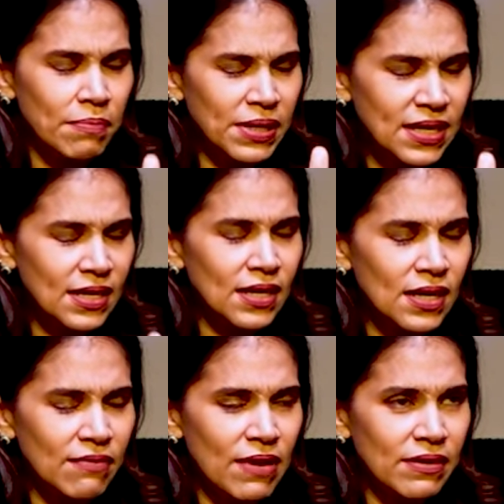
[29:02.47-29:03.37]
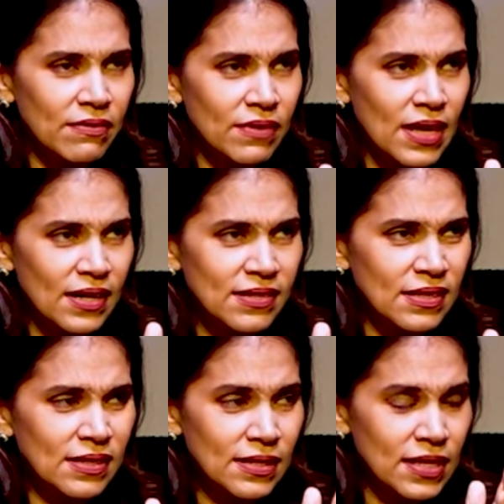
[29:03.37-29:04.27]
Particularly when there are
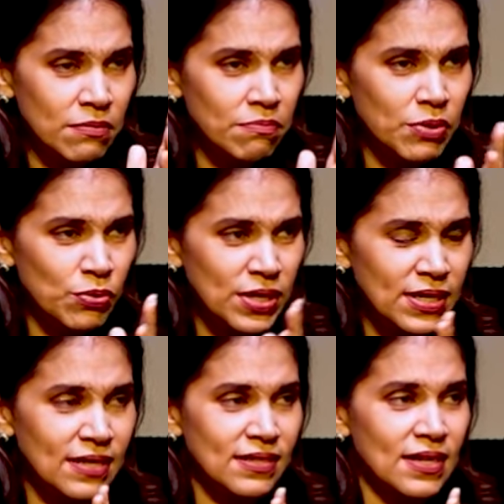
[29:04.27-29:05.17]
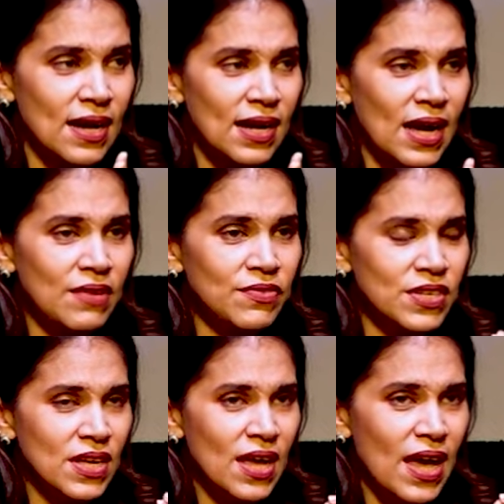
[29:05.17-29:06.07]
certain impurities in our lives